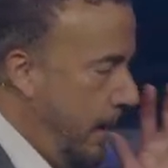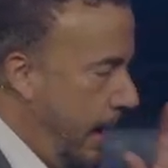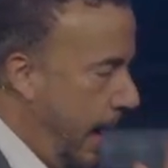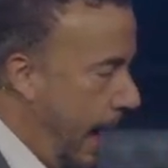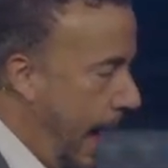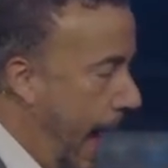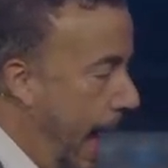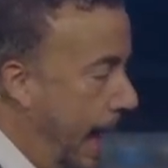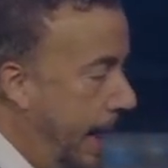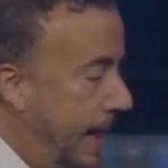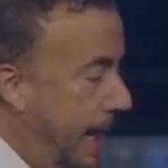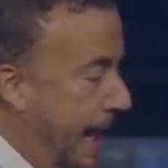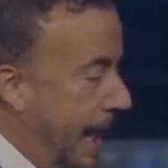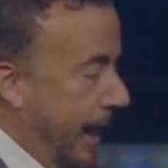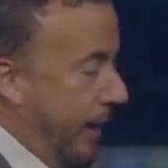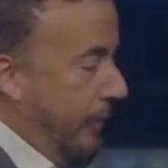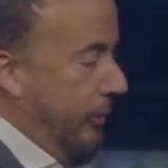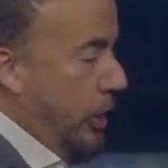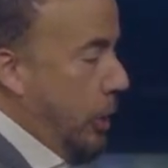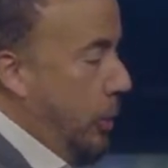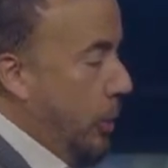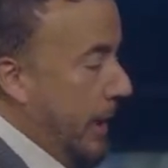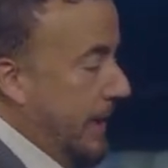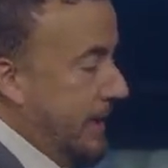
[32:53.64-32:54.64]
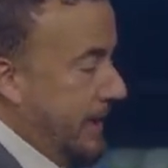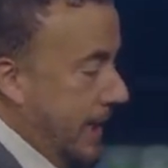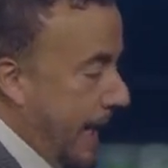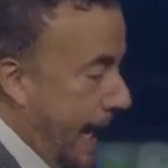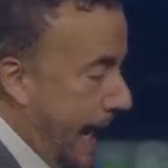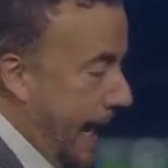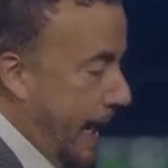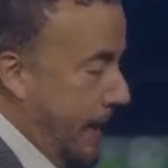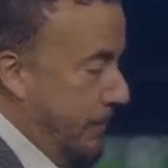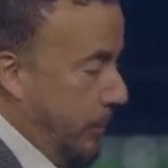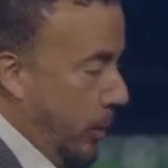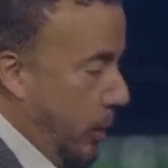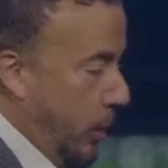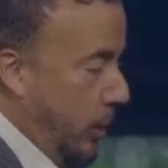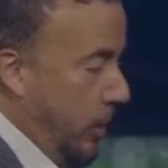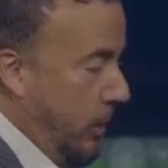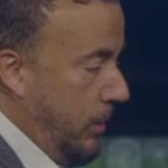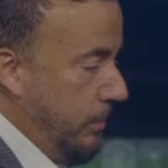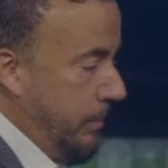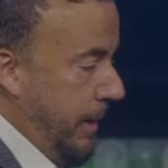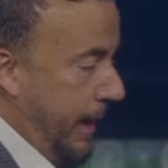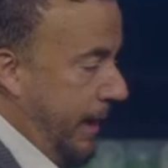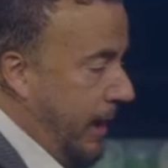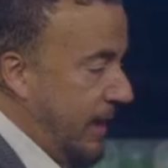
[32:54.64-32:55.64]
I give you a
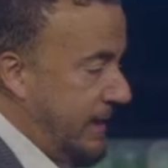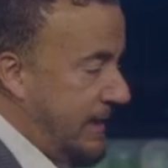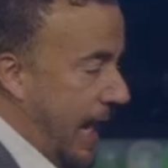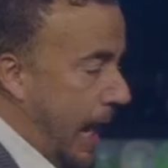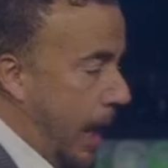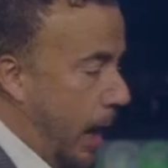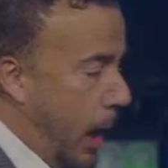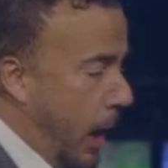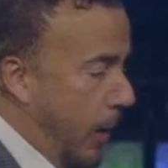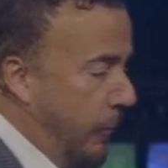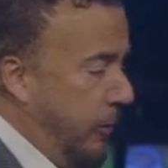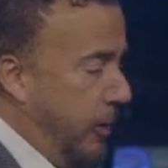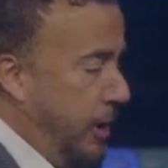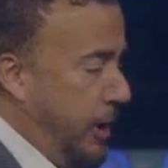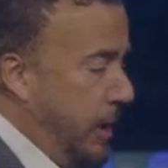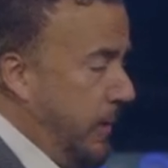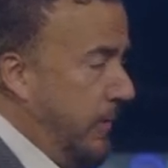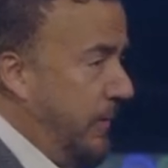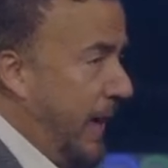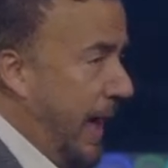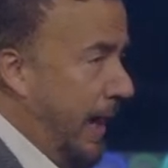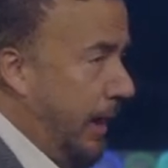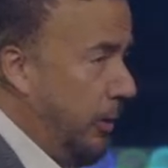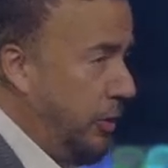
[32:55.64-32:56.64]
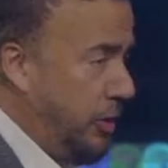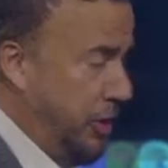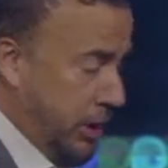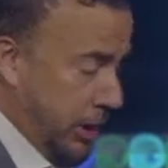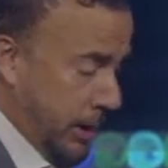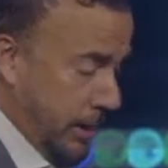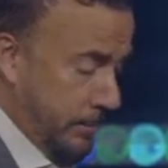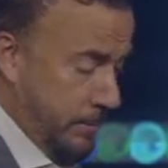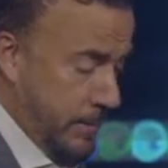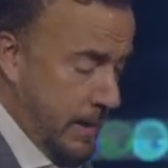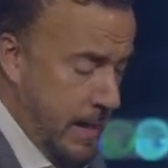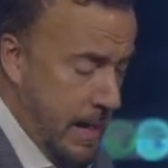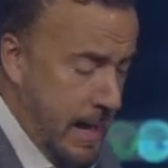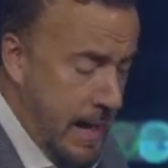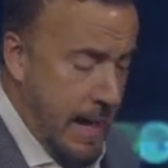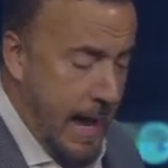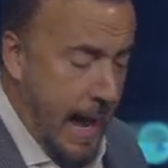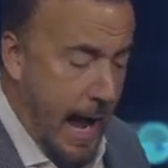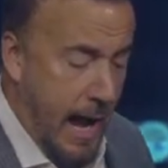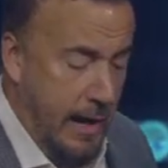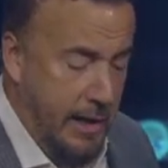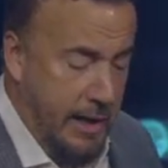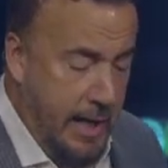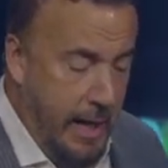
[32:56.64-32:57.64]
table because I offer you fellowship.
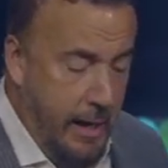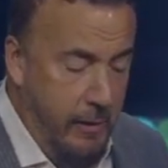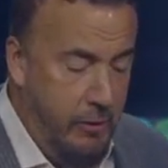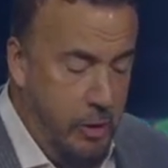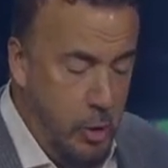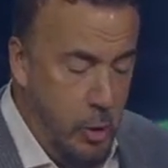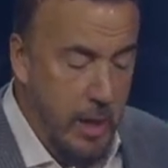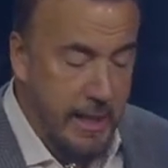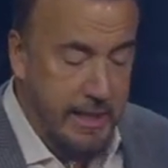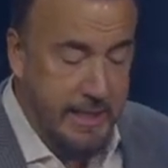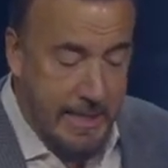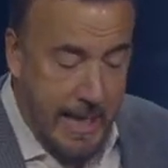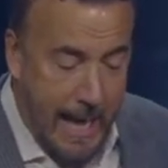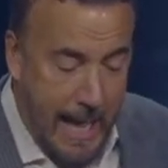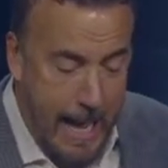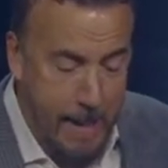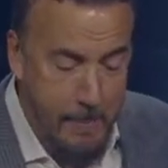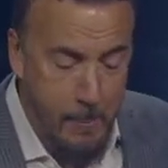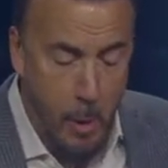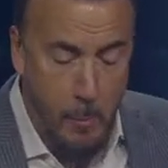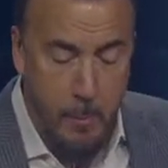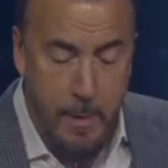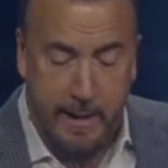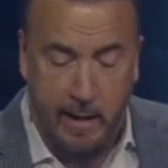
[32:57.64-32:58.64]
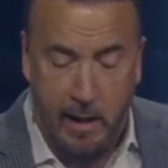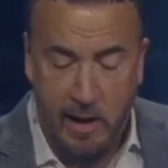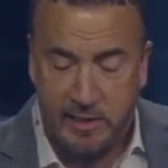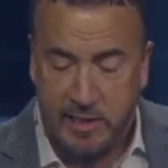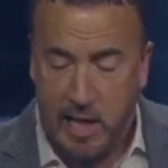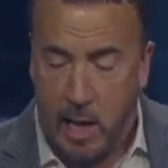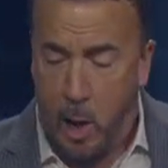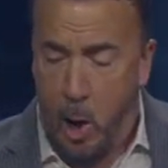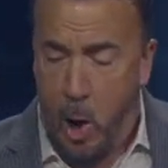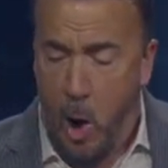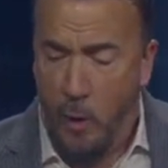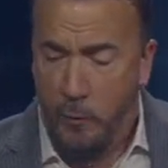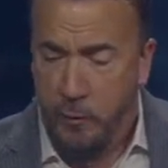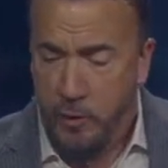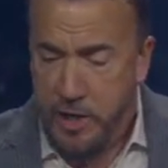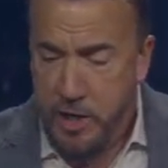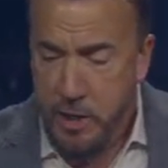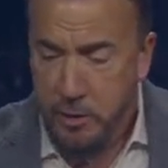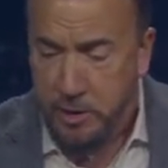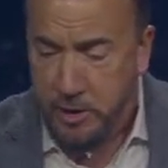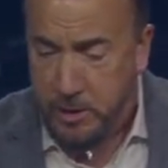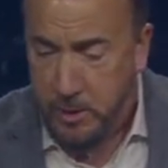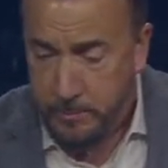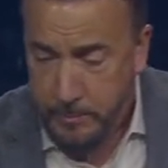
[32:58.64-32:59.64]
I give you a table because I offer
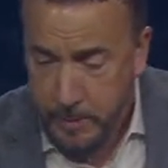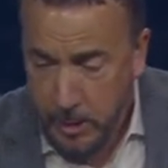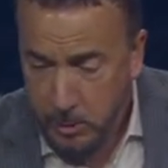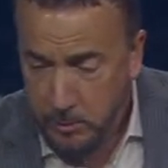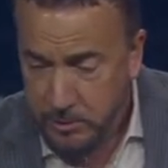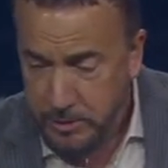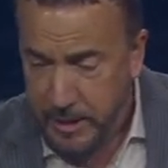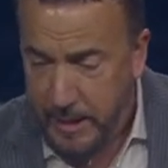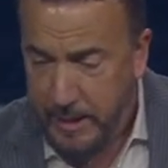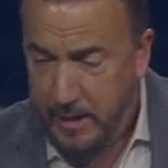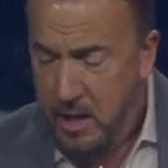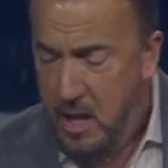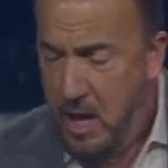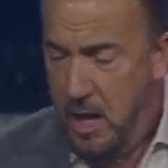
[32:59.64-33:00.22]
you communion.